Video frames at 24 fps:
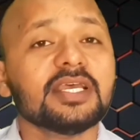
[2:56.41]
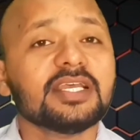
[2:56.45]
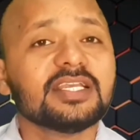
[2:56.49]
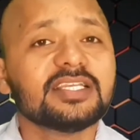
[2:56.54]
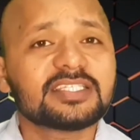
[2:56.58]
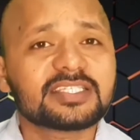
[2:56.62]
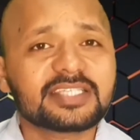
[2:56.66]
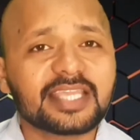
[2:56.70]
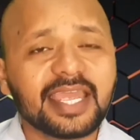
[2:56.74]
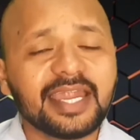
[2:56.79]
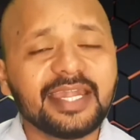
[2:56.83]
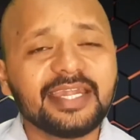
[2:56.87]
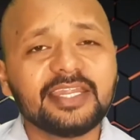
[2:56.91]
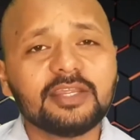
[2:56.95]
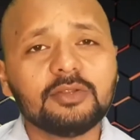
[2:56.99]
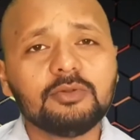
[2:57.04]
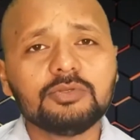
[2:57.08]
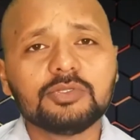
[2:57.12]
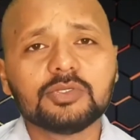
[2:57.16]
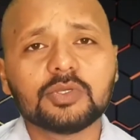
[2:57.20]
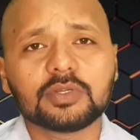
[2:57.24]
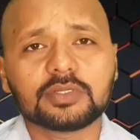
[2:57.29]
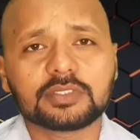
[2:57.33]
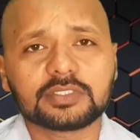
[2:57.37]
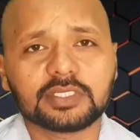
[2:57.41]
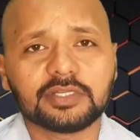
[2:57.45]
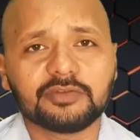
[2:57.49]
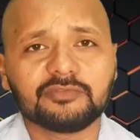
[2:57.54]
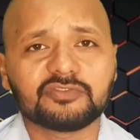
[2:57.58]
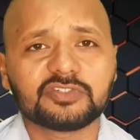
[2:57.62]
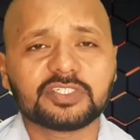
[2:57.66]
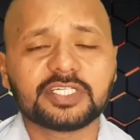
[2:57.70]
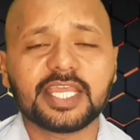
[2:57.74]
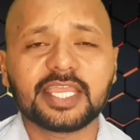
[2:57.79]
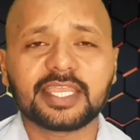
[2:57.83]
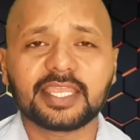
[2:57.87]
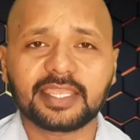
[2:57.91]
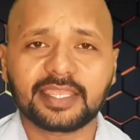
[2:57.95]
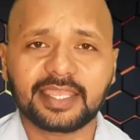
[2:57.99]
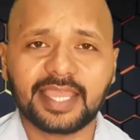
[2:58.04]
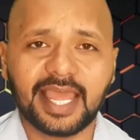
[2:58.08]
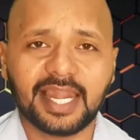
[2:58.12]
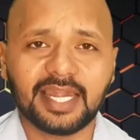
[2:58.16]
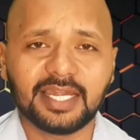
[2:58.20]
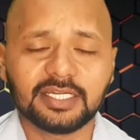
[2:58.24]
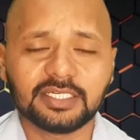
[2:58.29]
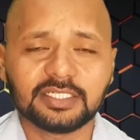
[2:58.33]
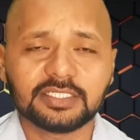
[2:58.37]
Schedule yourself, take a
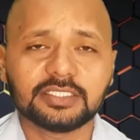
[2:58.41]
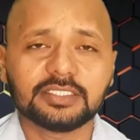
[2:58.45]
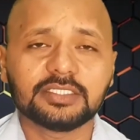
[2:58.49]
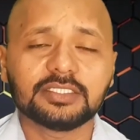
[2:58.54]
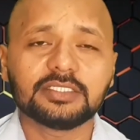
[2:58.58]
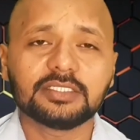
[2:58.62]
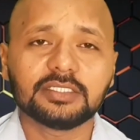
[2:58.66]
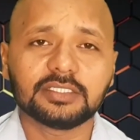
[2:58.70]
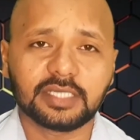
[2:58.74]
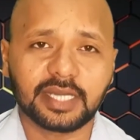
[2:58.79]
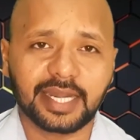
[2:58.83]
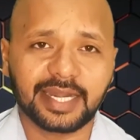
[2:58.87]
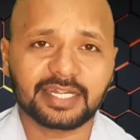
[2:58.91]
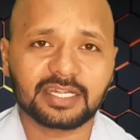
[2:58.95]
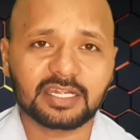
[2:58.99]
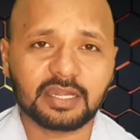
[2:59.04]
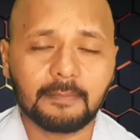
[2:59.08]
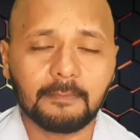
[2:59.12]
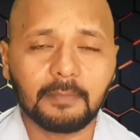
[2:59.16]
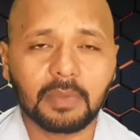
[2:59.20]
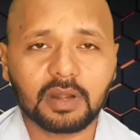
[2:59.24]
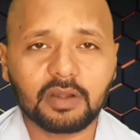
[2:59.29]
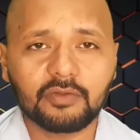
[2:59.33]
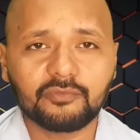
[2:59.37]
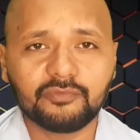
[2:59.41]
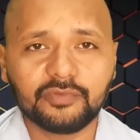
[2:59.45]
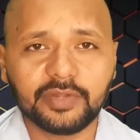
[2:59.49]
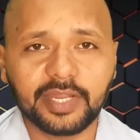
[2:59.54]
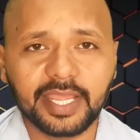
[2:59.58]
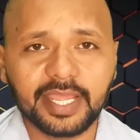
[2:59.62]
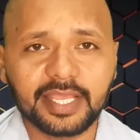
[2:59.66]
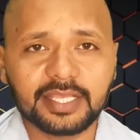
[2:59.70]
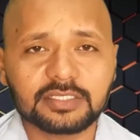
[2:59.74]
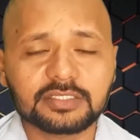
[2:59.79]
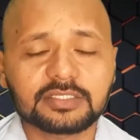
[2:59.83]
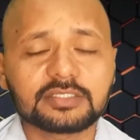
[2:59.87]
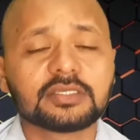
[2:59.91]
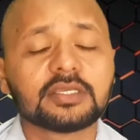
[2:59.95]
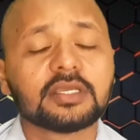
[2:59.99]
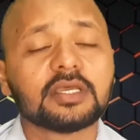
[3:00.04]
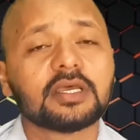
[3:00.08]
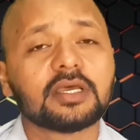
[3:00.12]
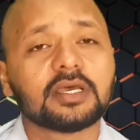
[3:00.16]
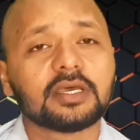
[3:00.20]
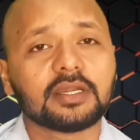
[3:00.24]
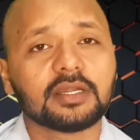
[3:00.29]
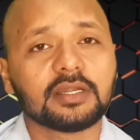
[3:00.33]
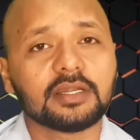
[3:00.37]
calendar, write number of days,
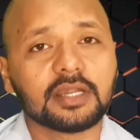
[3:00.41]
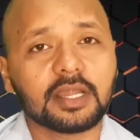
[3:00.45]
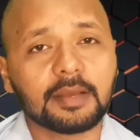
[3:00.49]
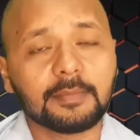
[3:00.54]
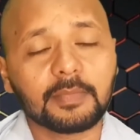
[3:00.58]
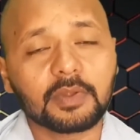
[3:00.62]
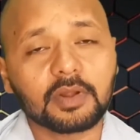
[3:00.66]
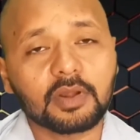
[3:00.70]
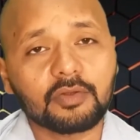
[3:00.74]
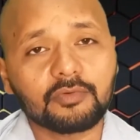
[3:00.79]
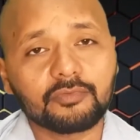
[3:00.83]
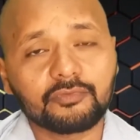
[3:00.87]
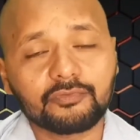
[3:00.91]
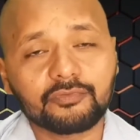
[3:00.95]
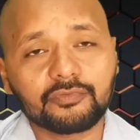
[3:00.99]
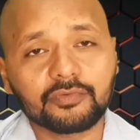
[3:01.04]
number of